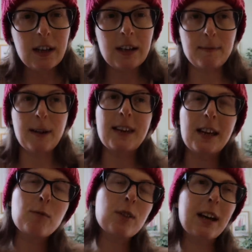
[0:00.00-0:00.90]
to my
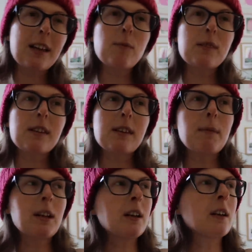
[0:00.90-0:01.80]
taste, which I guess was a
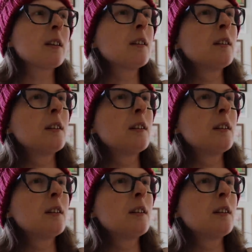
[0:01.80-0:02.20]
similar